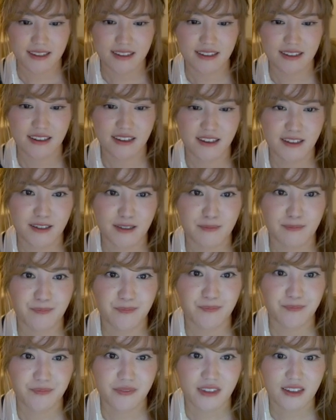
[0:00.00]
Um,
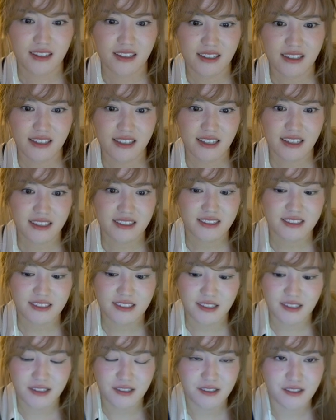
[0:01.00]
yeah,
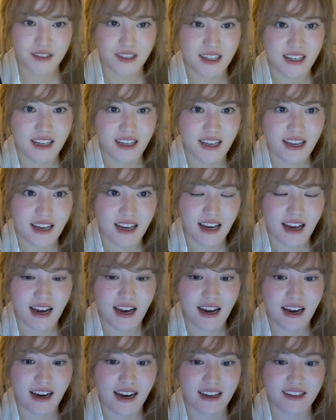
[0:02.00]
so
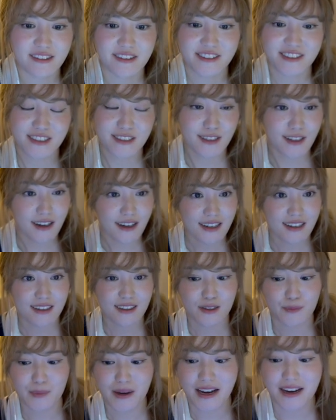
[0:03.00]
I learned a lot in
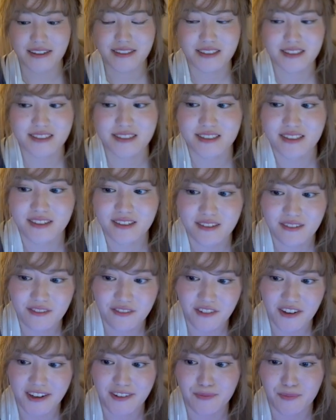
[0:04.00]
the past
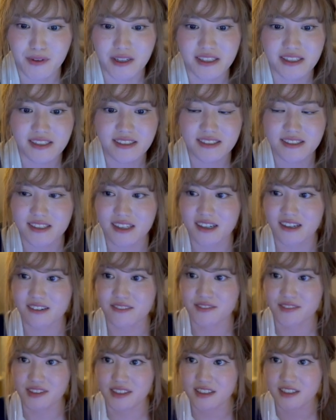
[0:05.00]
five months
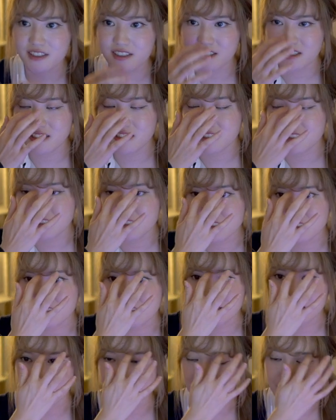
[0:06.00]
of literally just
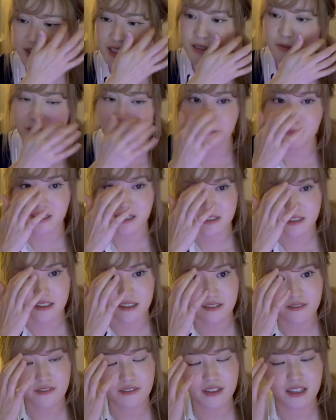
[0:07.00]
being with
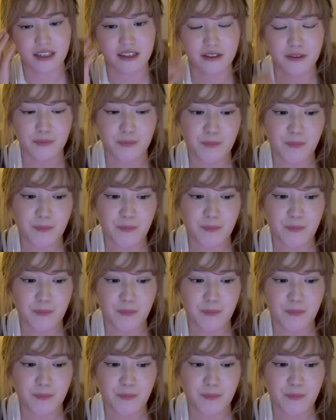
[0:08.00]
myself. Like,